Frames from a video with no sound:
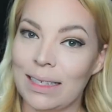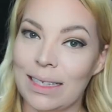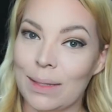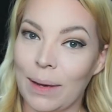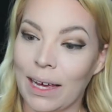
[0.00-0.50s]
This
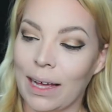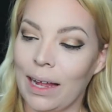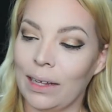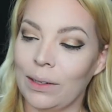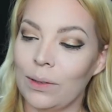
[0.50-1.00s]
is by
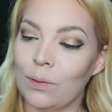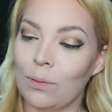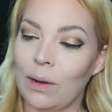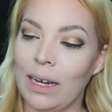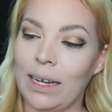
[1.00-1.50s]

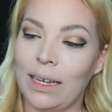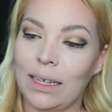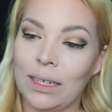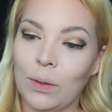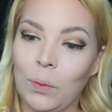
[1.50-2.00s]
Colored
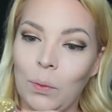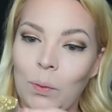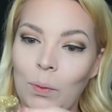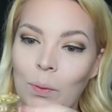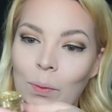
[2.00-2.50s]
Rain.
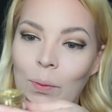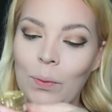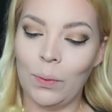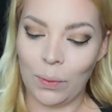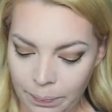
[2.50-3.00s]

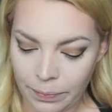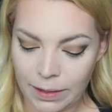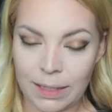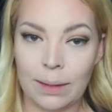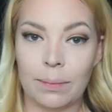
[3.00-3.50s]

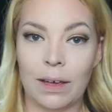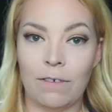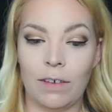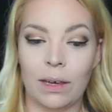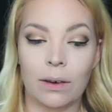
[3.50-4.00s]
Dip my
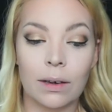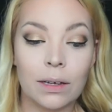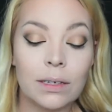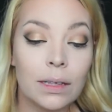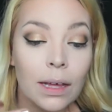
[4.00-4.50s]
finger
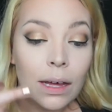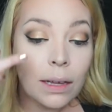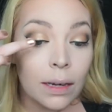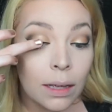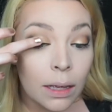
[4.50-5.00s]
into
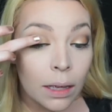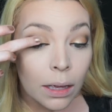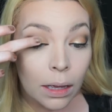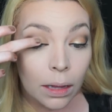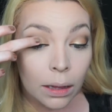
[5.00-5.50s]
that
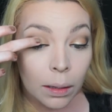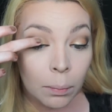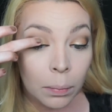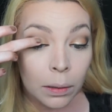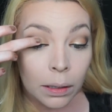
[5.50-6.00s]
and
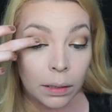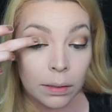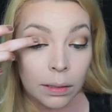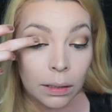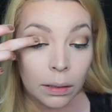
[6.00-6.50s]
then
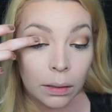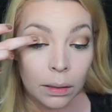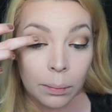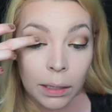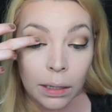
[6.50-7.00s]
place it
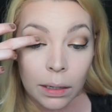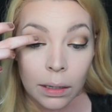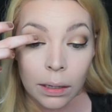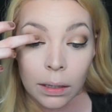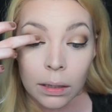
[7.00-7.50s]
on my
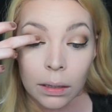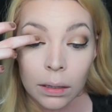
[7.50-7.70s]
eye.